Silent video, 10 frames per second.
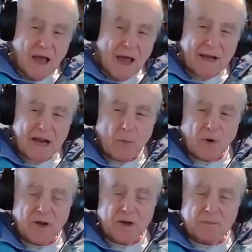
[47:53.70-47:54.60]
And now
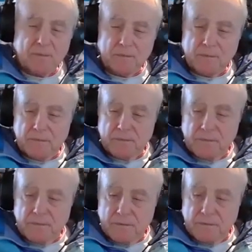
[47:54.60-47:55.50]
we're gonna
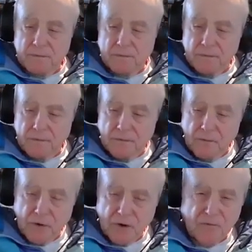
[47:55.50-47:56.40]

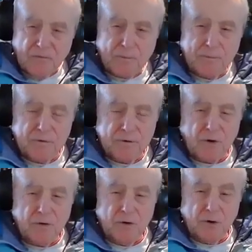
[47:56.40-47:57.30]
we're gonna
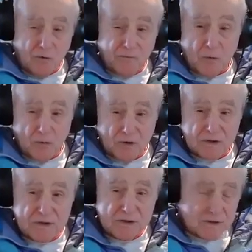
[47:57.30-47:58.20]
turn your
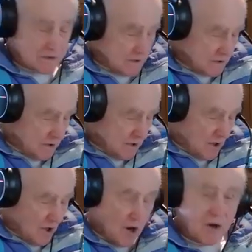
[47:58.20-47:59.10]
focus
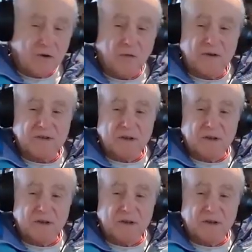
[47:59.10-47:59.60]
onto this